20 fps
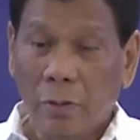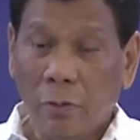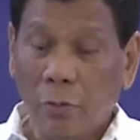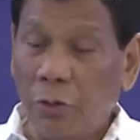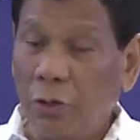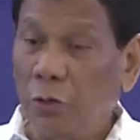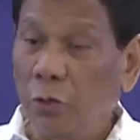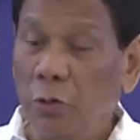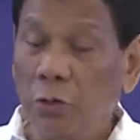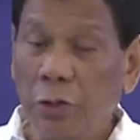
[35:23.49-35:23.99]

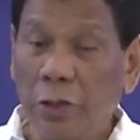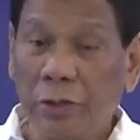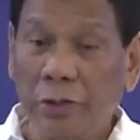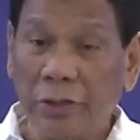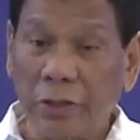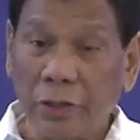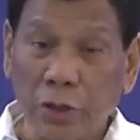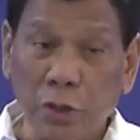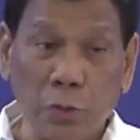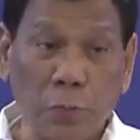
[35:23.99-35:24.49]
We do
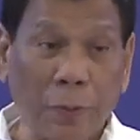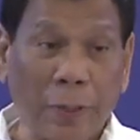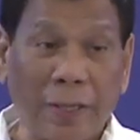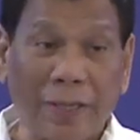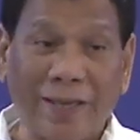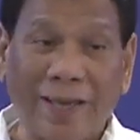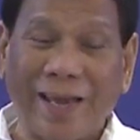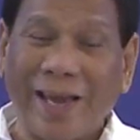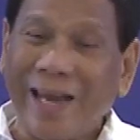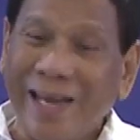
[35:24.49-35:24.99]
not
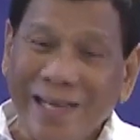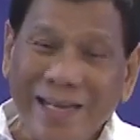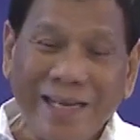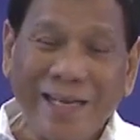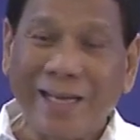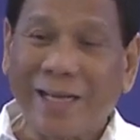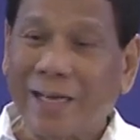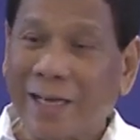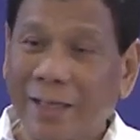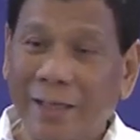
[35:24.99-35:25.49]
expect
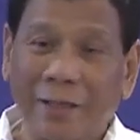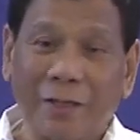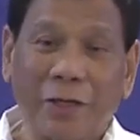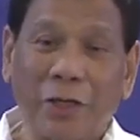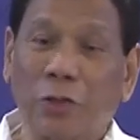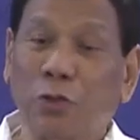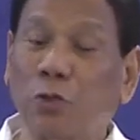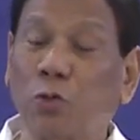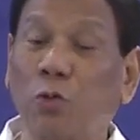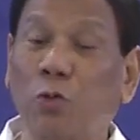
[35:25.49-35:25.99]
any
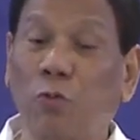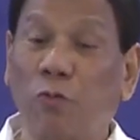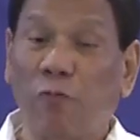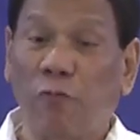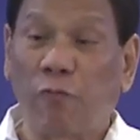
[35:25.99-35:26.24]
country to